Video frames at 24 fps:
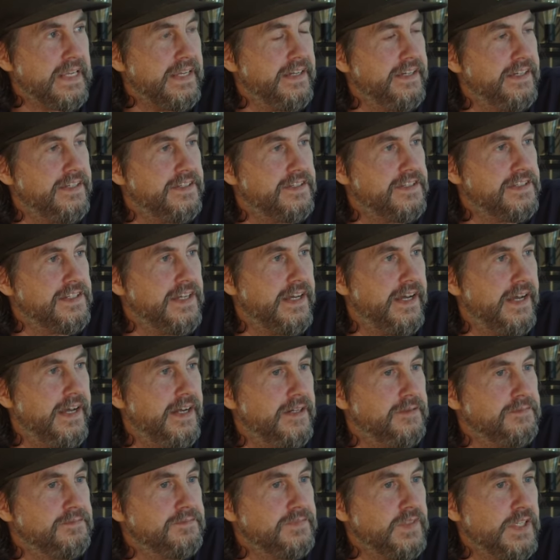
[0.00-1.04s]
is,
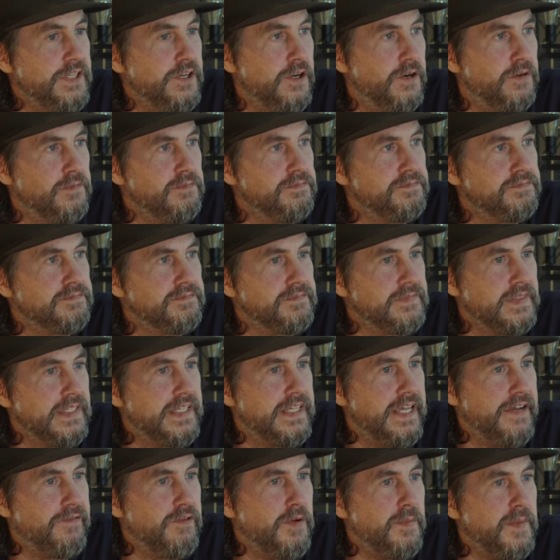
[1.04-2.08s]

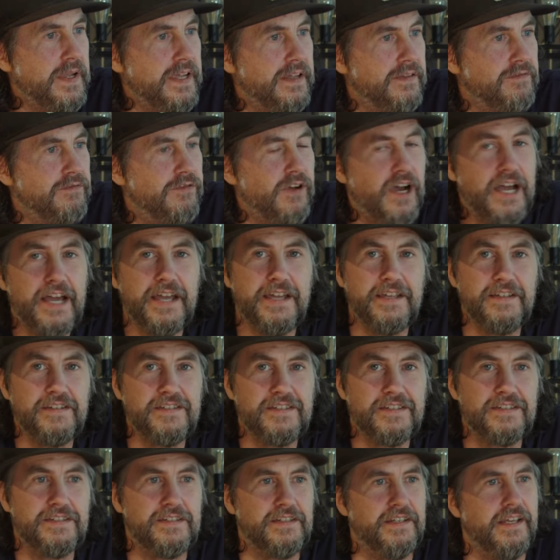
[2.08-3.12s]
giving me
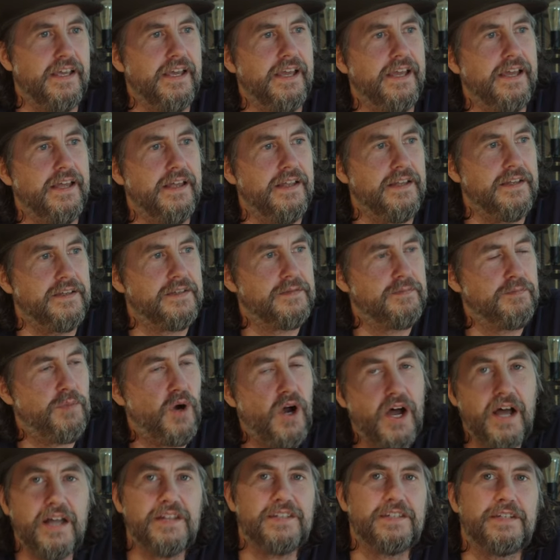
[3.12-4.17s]
advice and
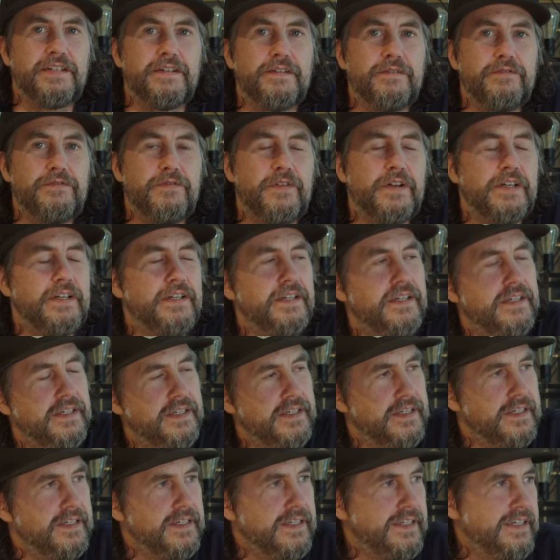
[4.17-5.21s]
positive.
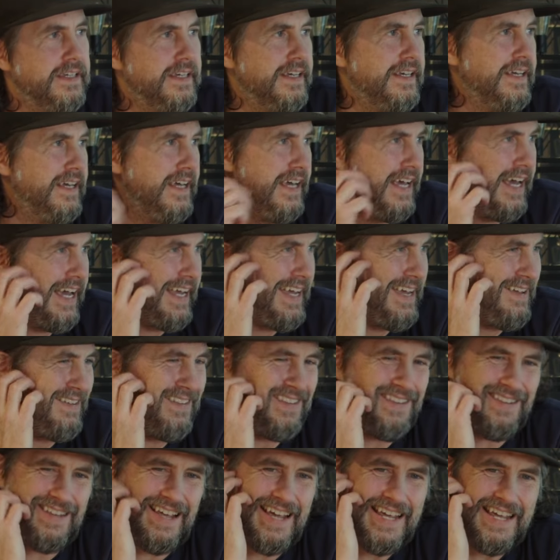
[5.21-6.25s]
I get
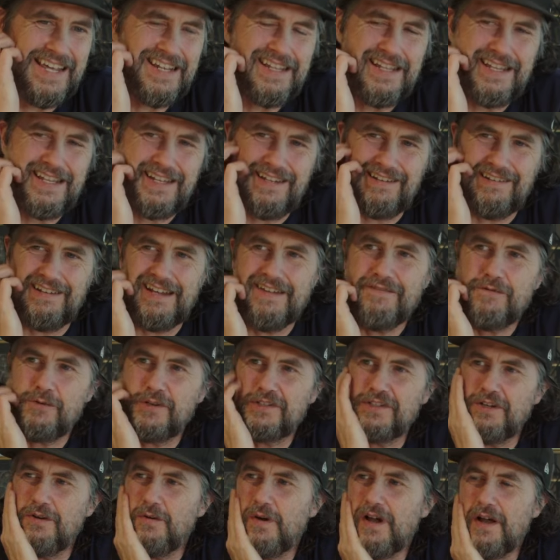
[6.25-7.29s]
every
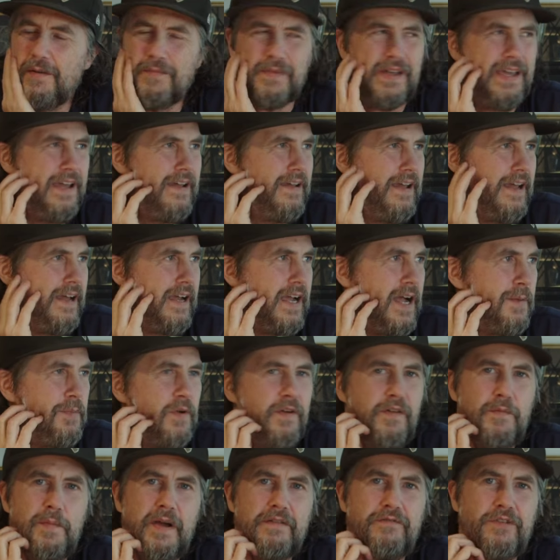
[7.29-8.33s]
once in a while, a couple
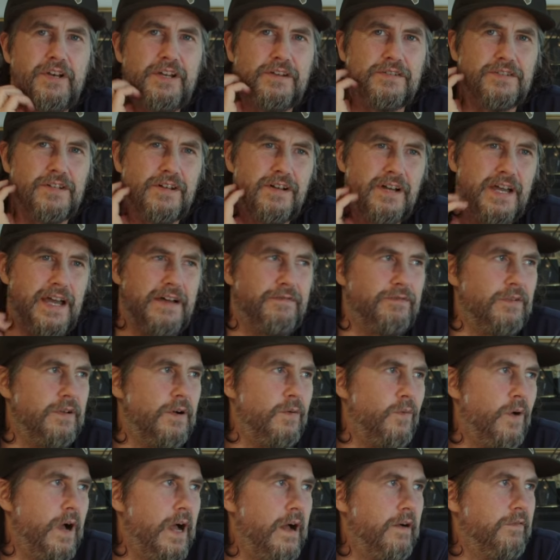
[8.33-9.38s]
of my videos, I'll have
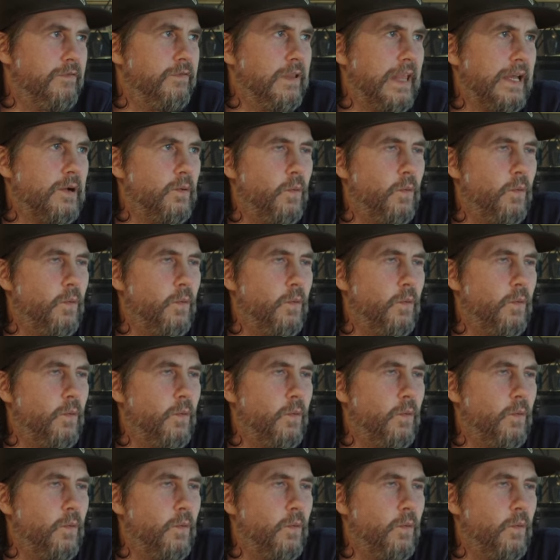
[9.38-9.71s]
like